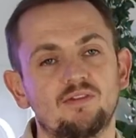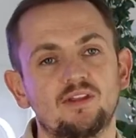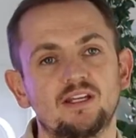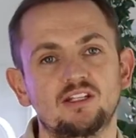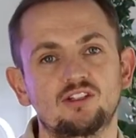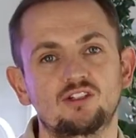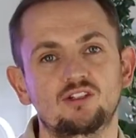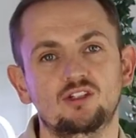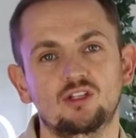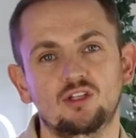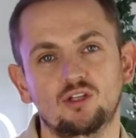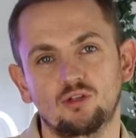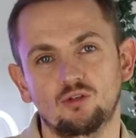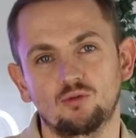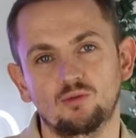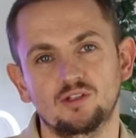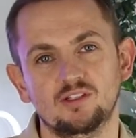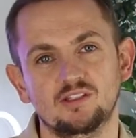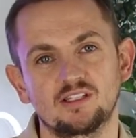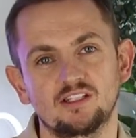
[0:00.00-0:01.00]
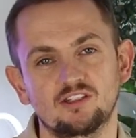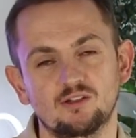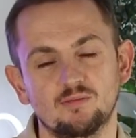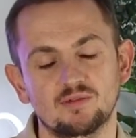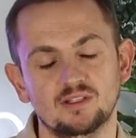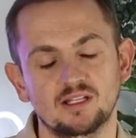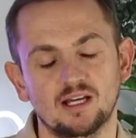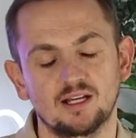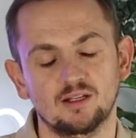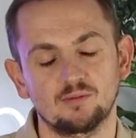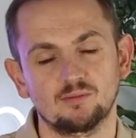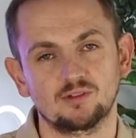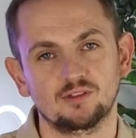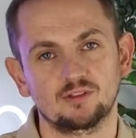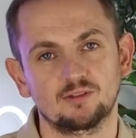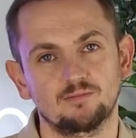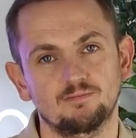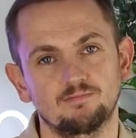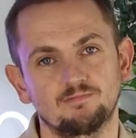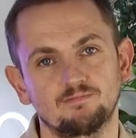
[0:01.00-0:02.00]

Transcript: these two system types.